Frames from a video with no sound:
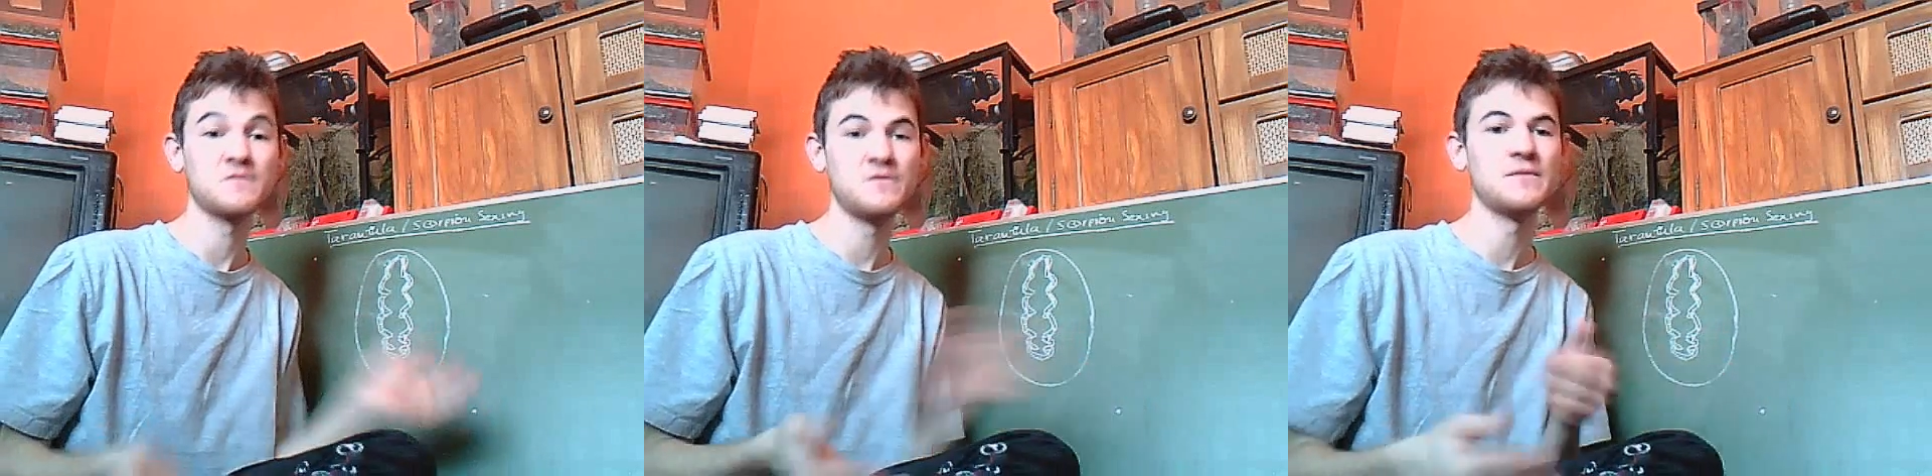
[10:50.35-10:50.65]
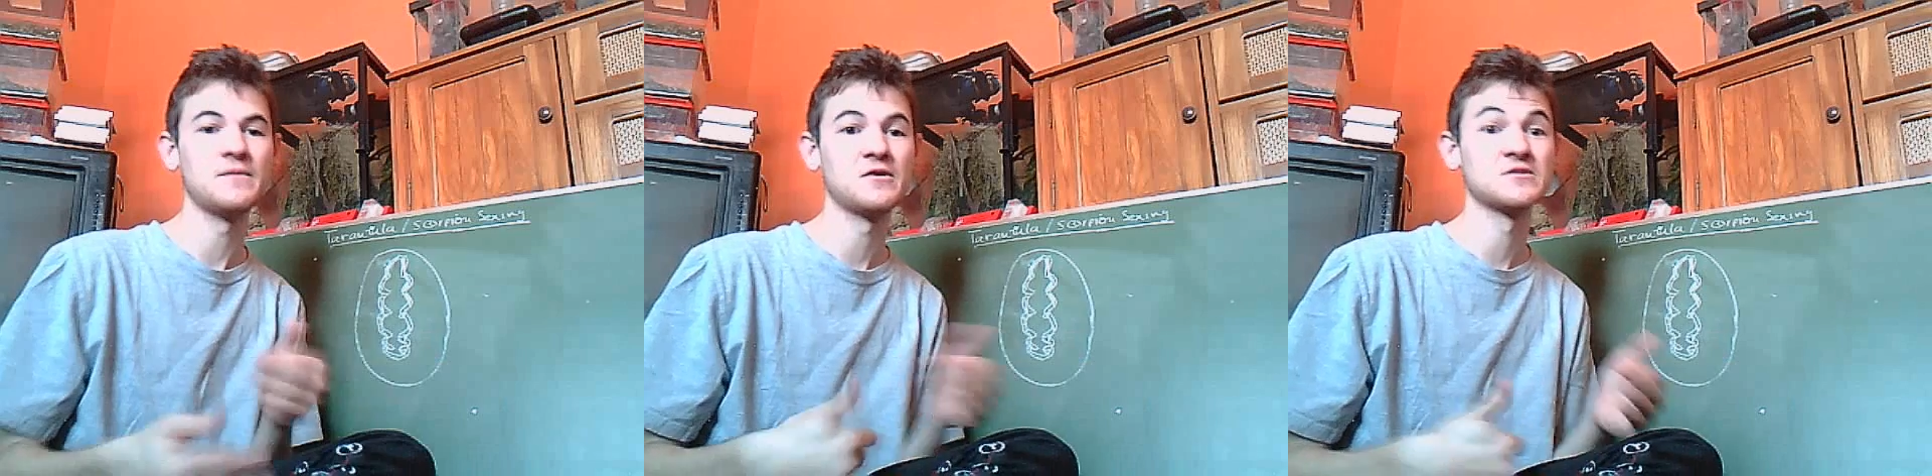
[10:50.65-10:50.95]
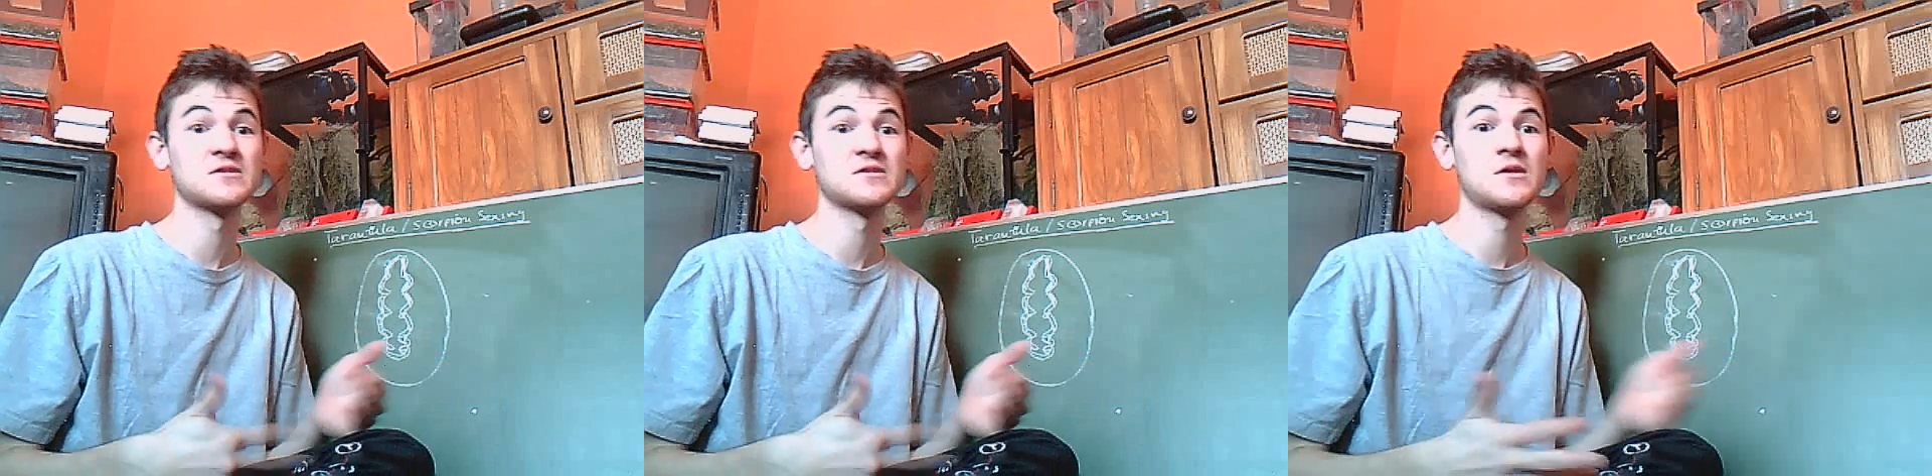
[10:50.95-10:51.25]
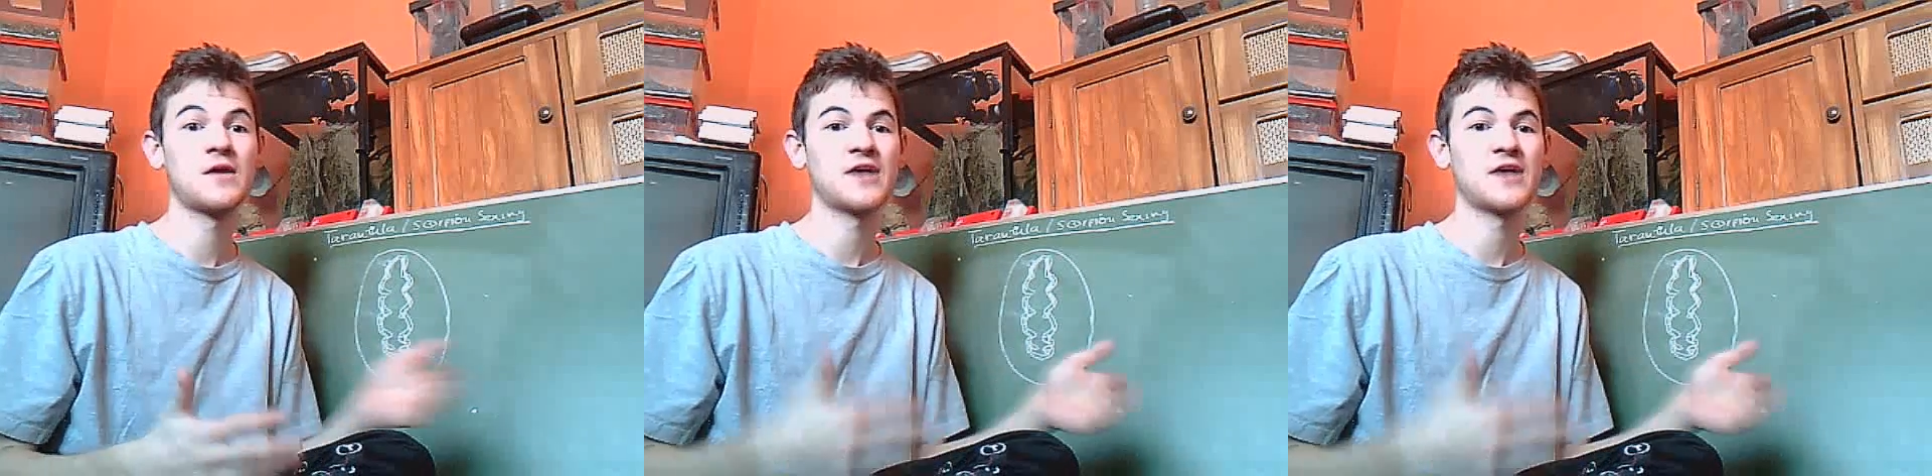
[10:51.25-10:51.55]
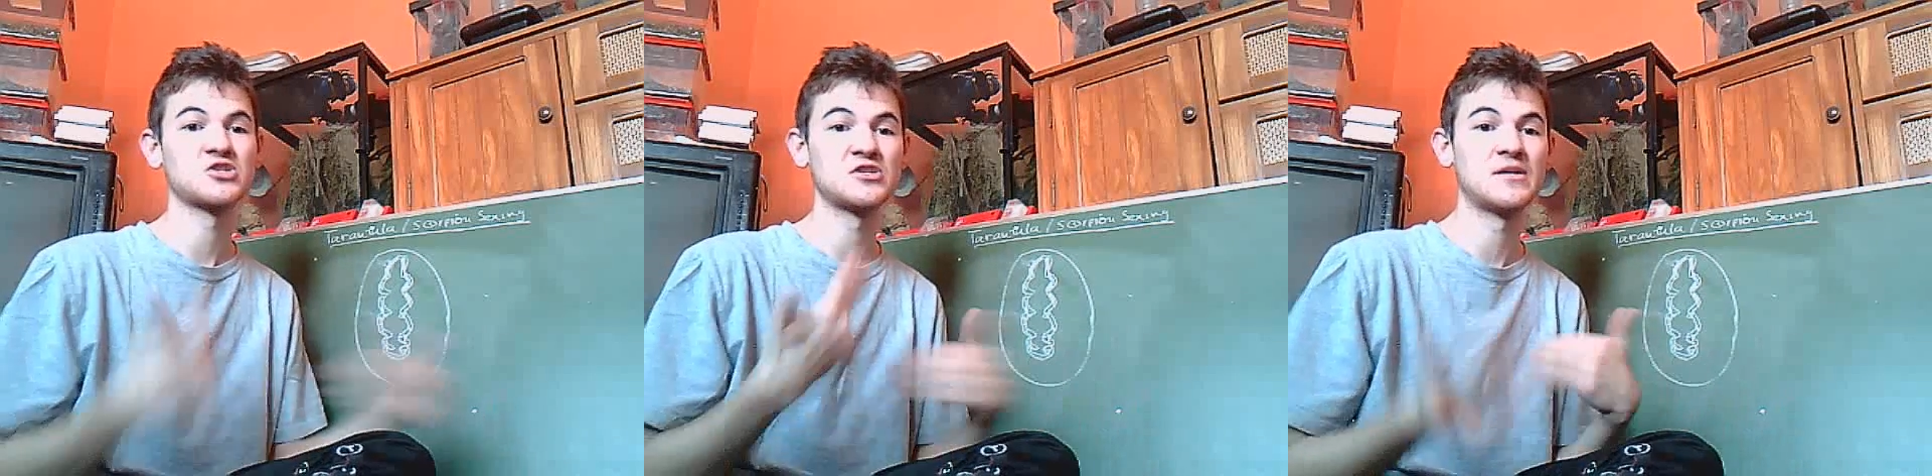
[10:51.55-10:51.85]
Females
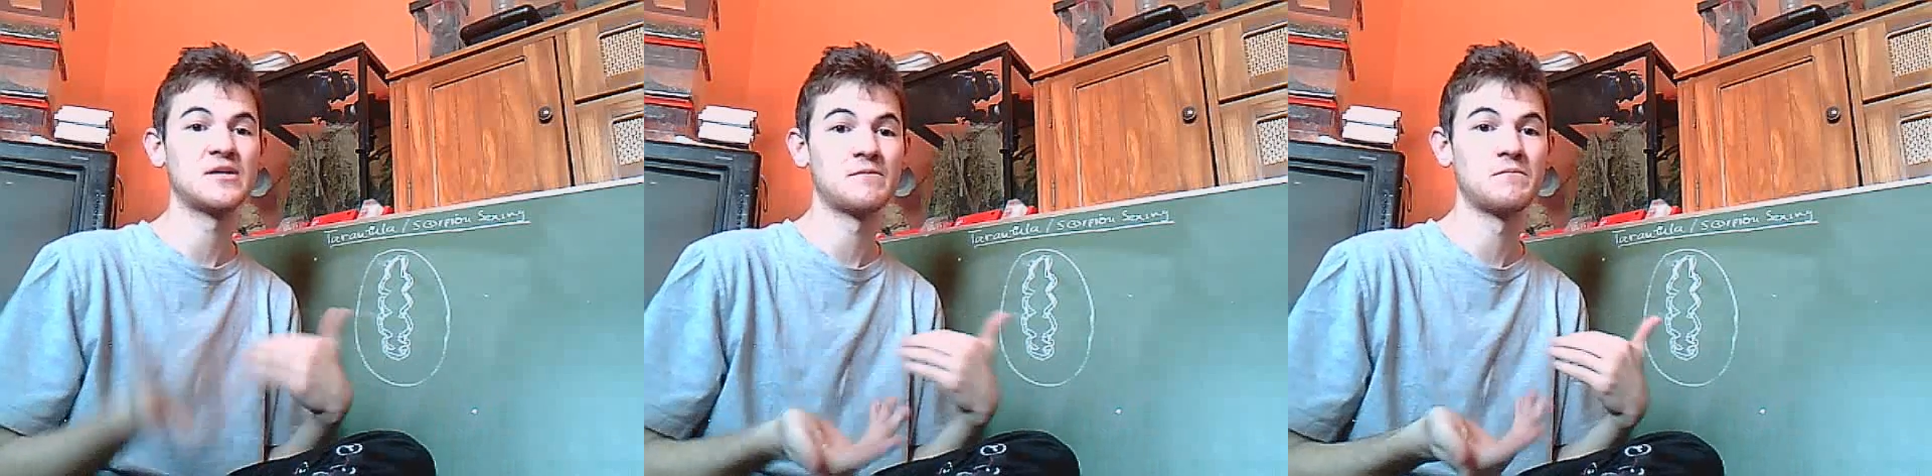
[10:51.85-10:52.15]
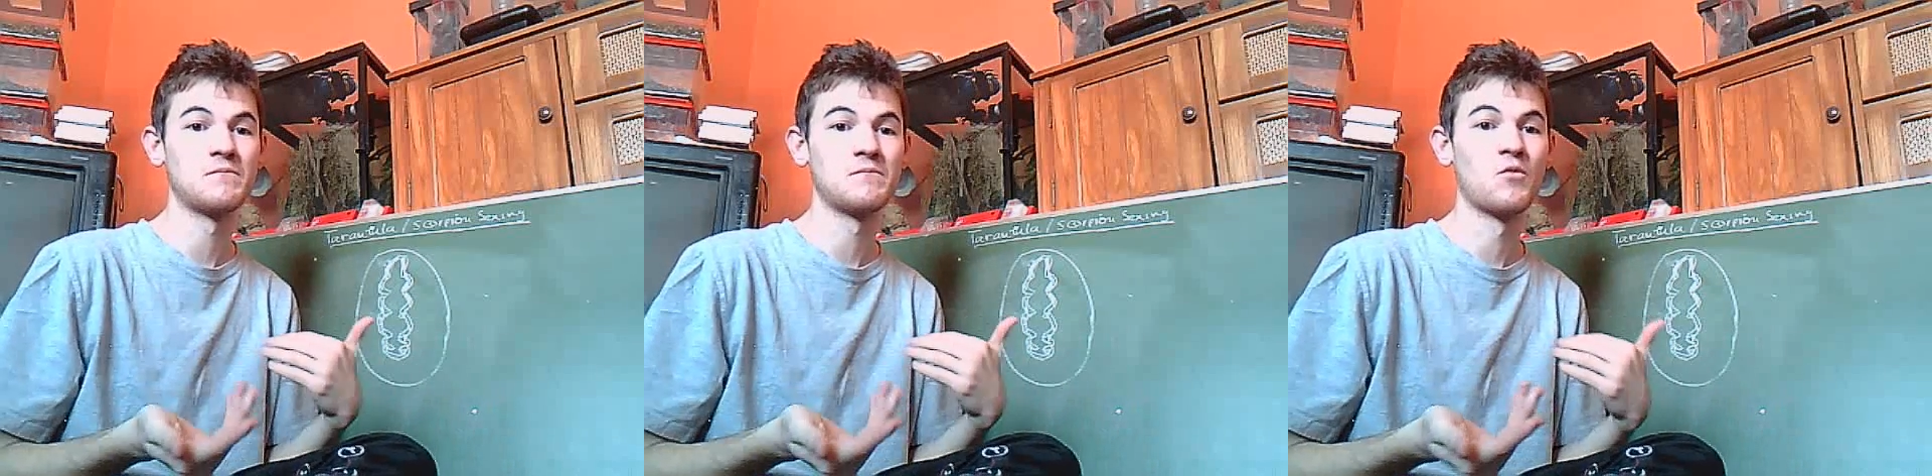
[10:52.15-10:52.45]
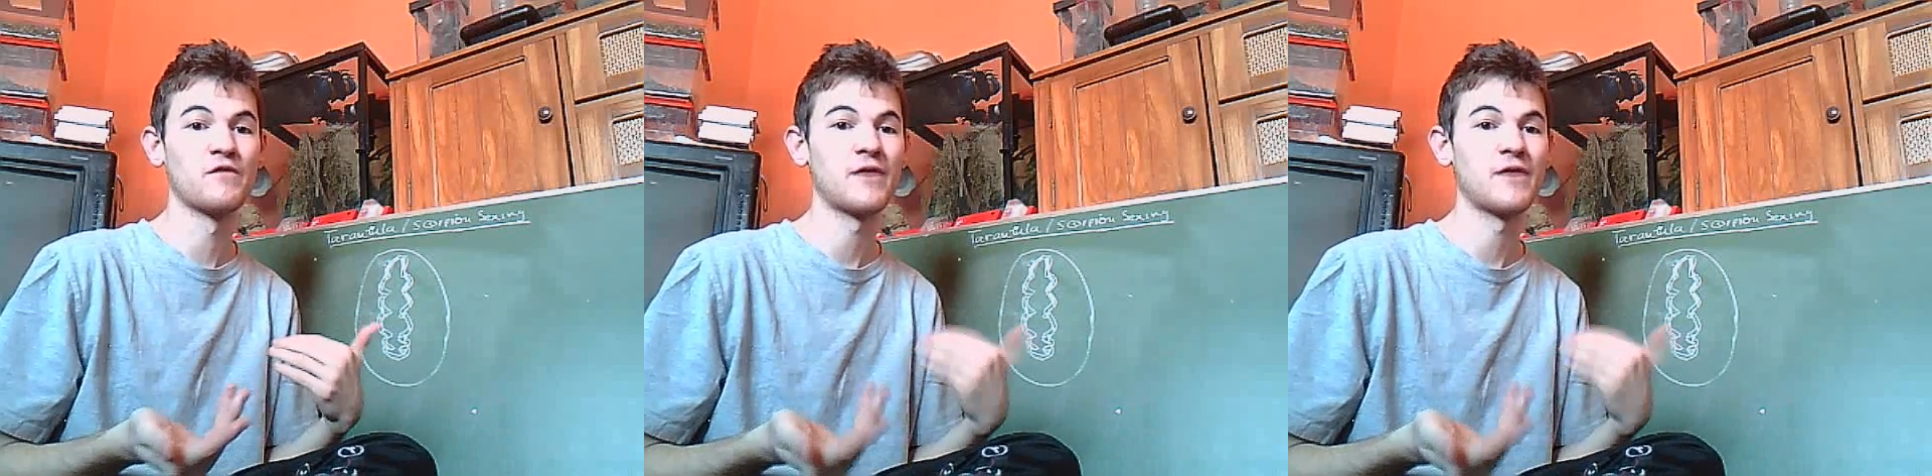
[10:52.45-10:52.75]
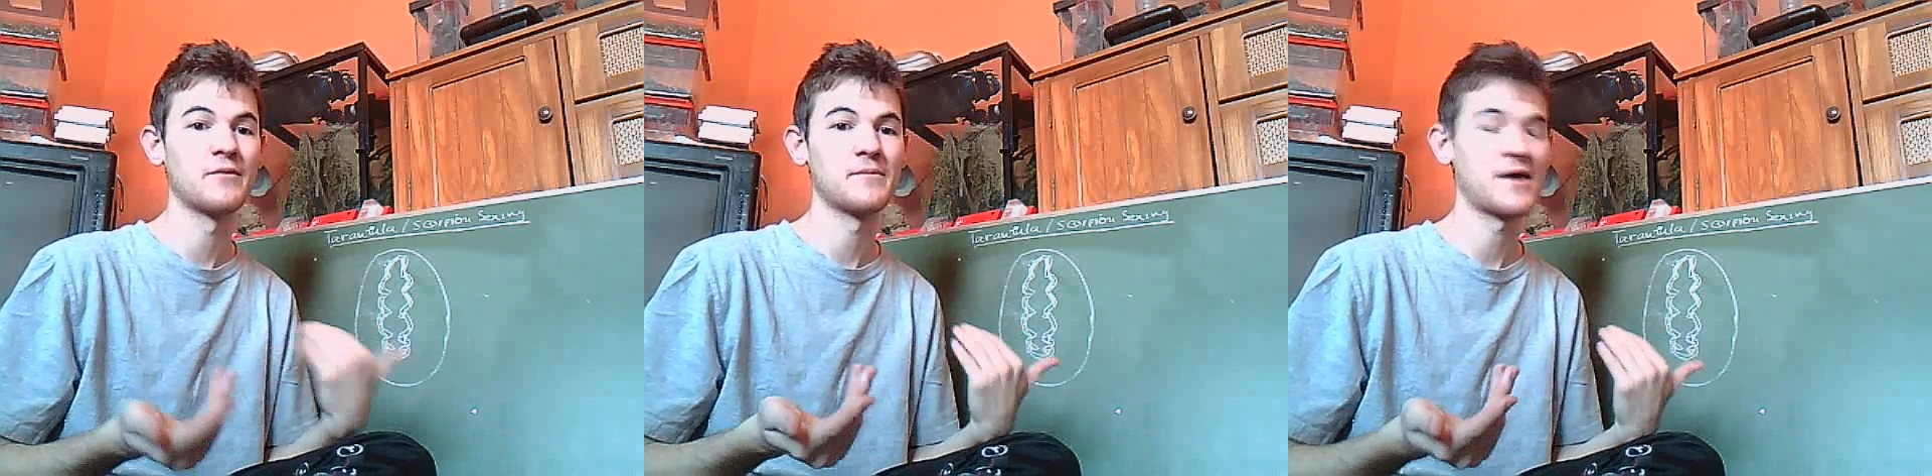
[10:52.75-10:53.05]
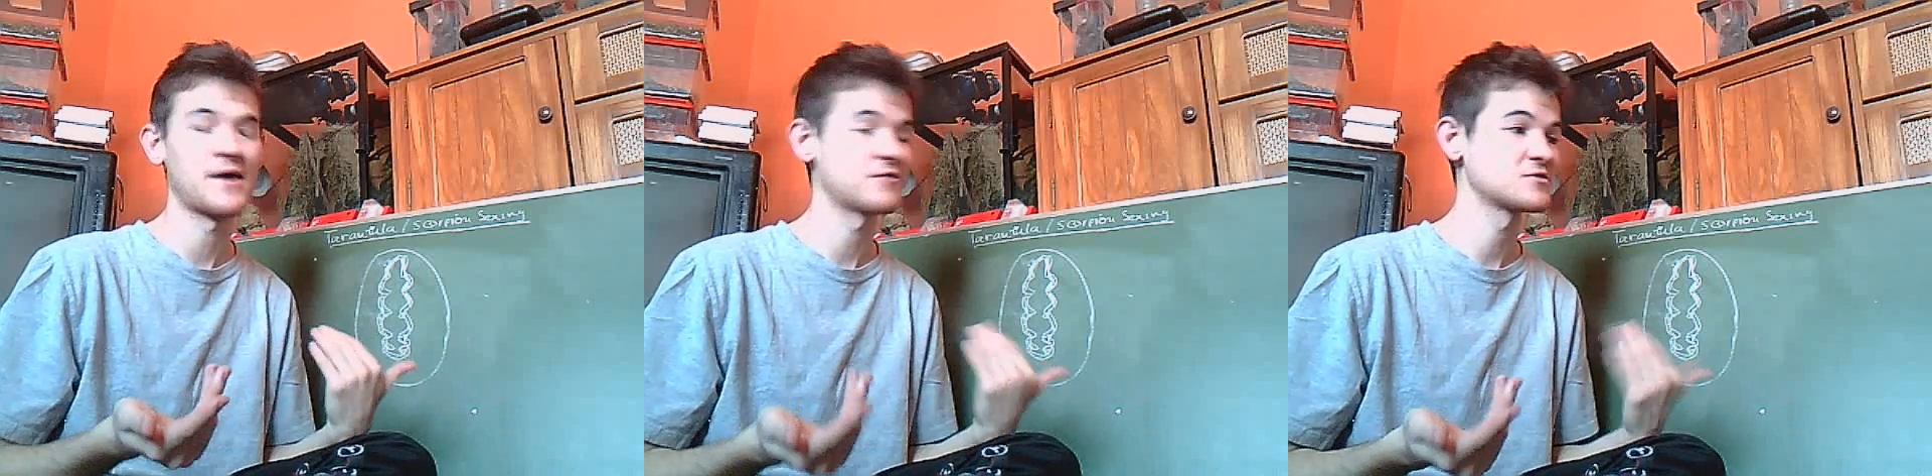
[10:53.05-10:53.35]
actually get more vibrant
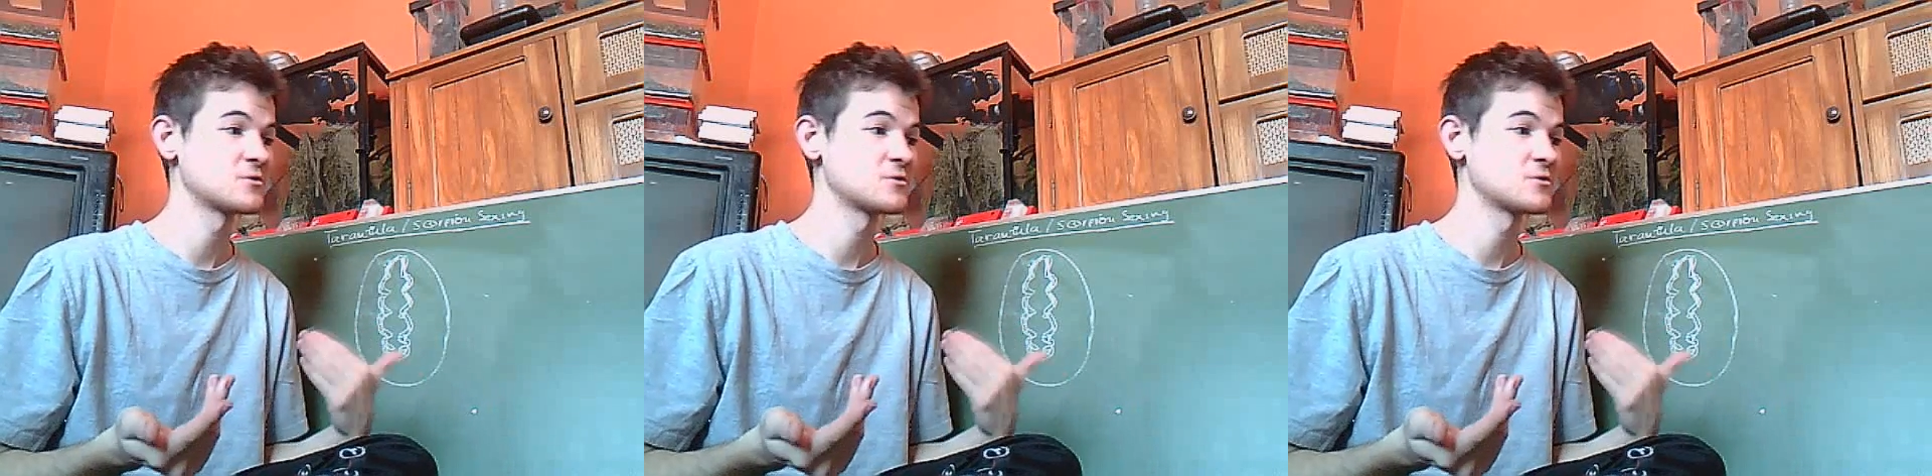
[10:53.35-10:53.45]
patterns.